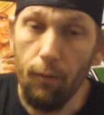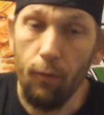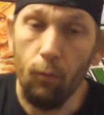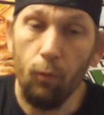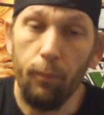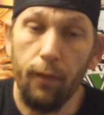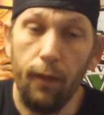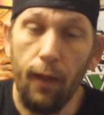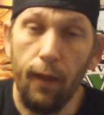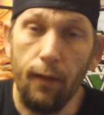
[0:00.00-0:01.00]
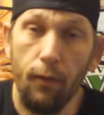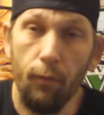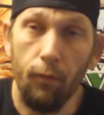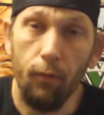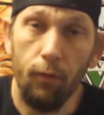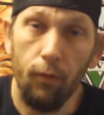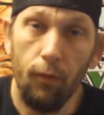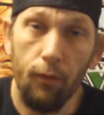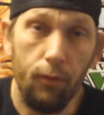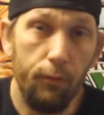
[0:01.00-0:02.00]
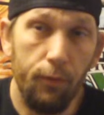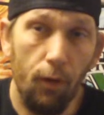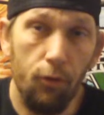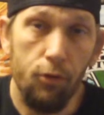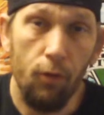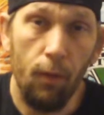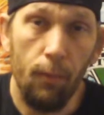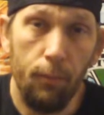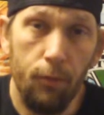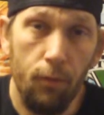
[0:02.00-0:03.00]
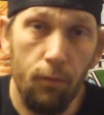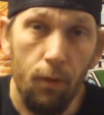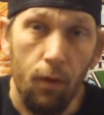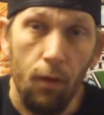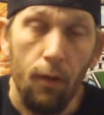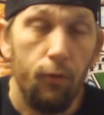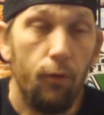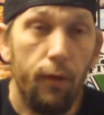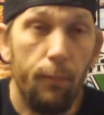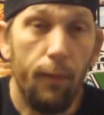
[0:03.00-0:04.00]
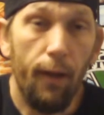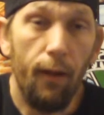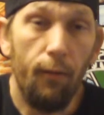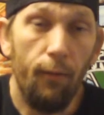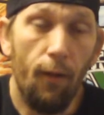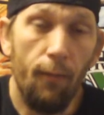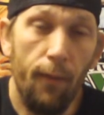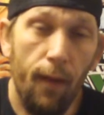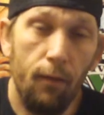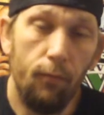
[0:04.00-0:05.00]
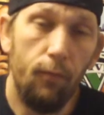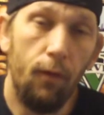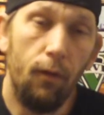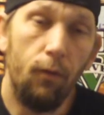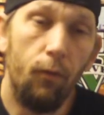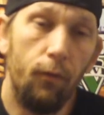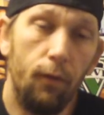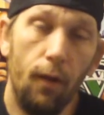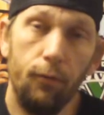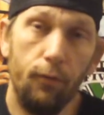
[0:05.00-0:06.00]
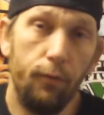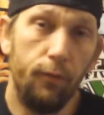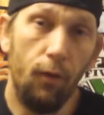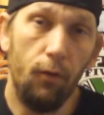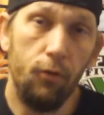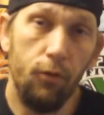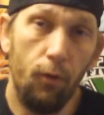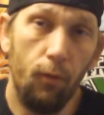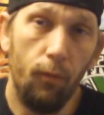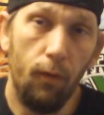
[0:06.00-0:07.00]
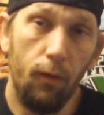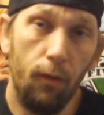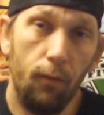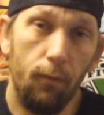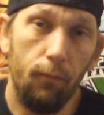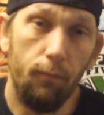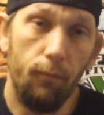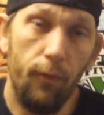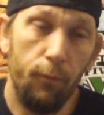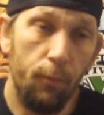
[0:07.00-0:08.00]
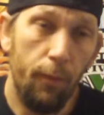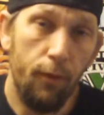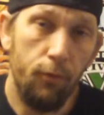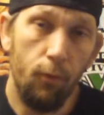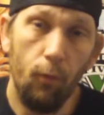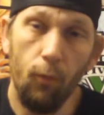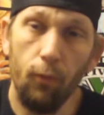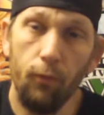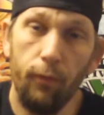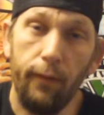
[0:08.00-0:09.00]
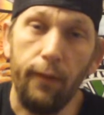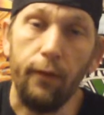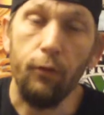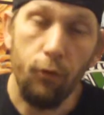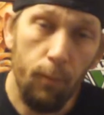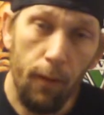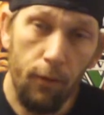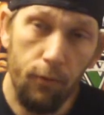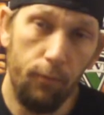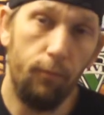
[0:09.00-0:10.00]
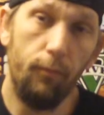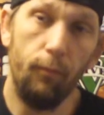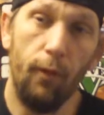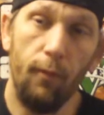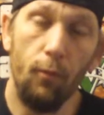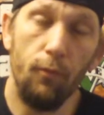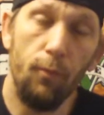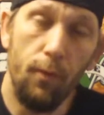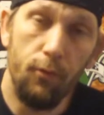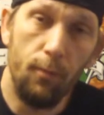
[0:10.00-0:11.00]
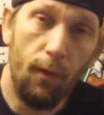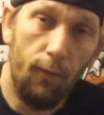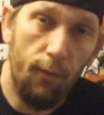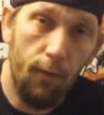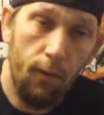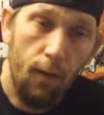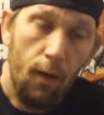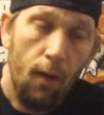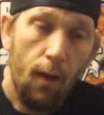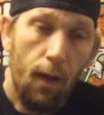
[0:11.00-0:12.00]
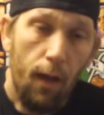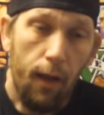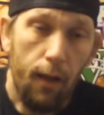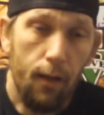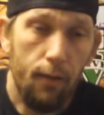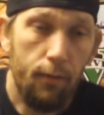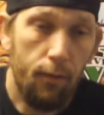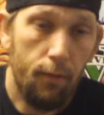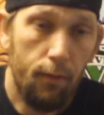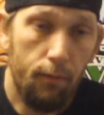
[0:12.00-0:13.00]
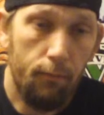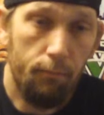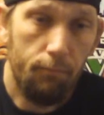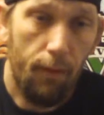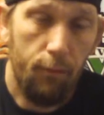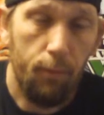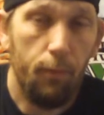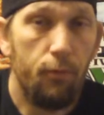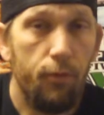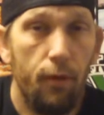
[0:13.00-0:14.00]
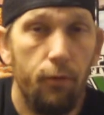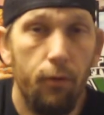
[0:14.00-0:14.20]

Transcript: There will be another Classically Retired show coming up soon. So keep an eye out on that. Go to the Classically Retired show Facebook page or the YouTube page. We'll have more information about it there. And that's pretty much it.